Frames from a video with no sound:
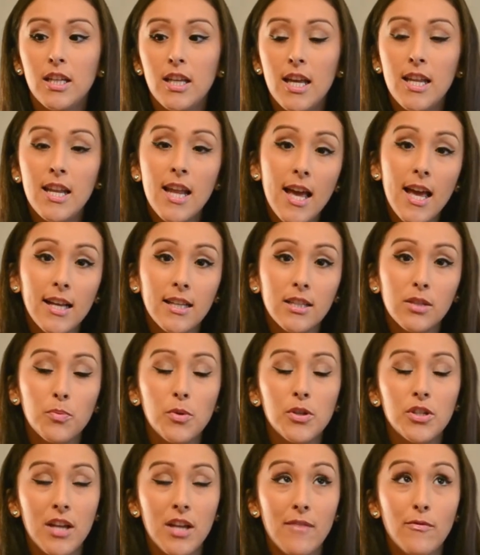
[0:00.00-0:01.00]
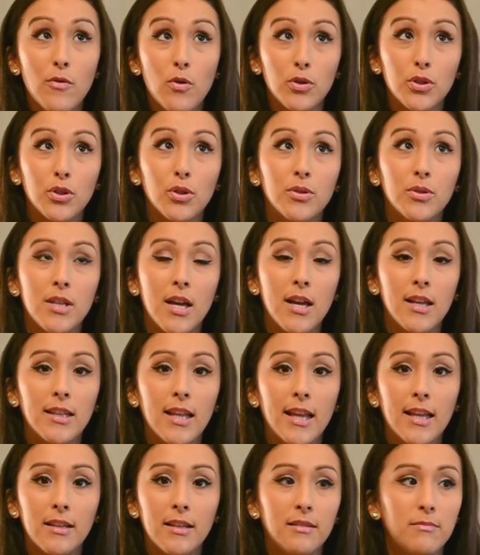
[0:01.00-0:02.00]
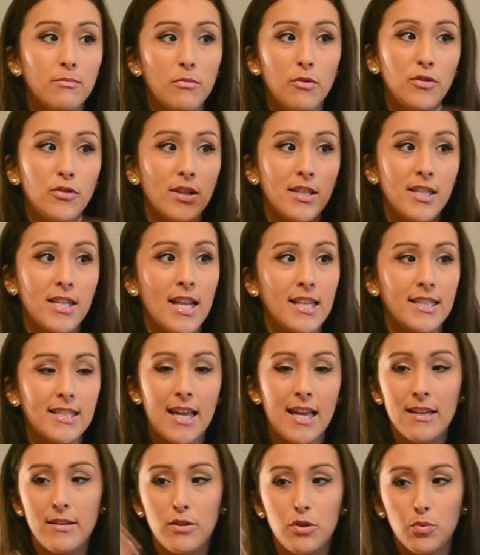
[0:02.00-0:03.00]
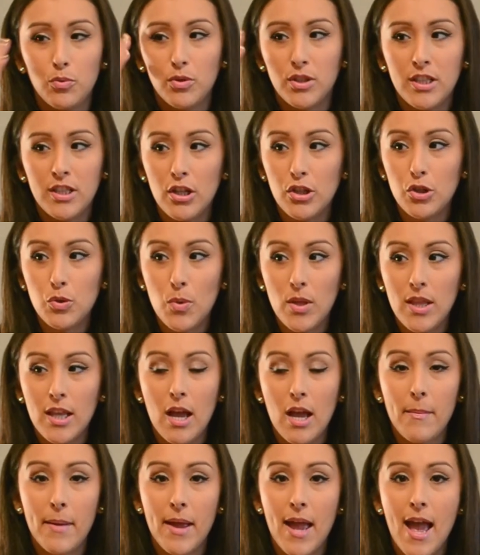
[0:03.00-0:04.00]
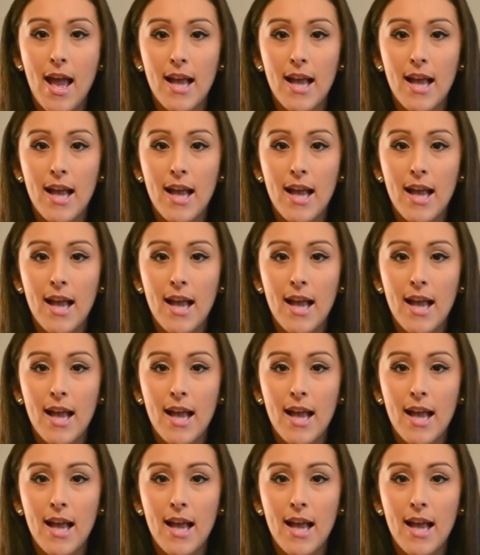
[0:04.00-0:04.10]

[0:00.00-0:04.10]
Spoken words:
an ex, which I've also done, like moved on to the next guy and still dwelling on my